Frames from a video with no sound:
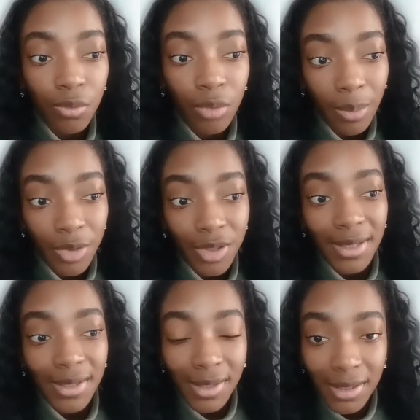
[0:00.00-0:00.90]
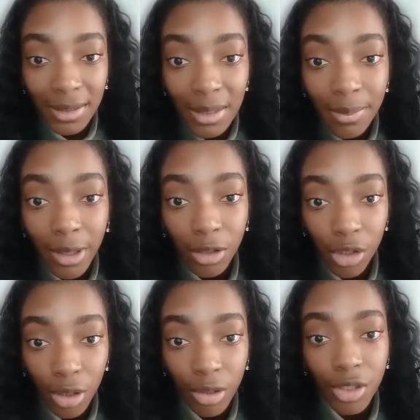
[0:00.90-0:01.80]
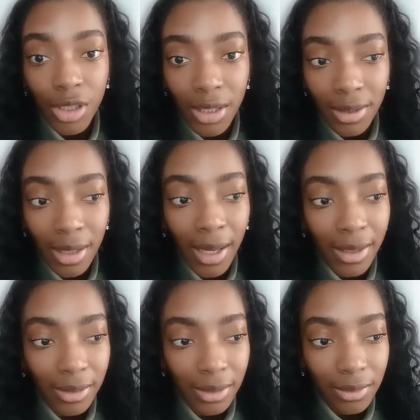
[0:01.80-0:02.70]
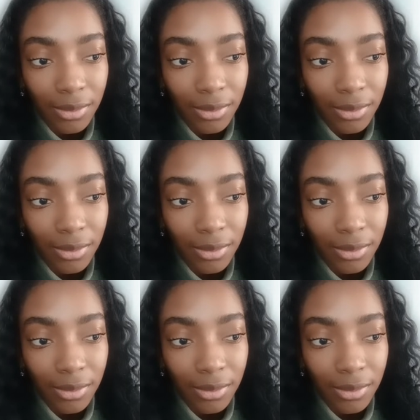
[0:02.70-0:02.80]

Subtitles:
represents the sleeping church in the island,